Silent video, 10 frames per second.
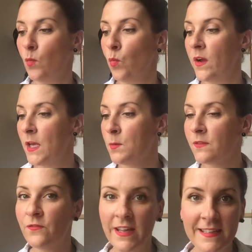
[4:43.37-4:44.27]
working with
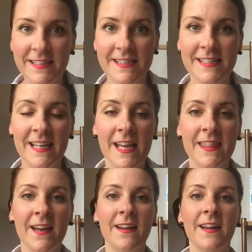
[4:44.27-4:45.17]
vendors
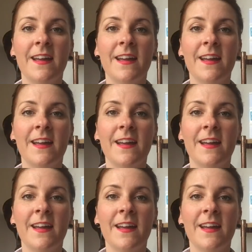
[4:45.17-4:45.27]
together,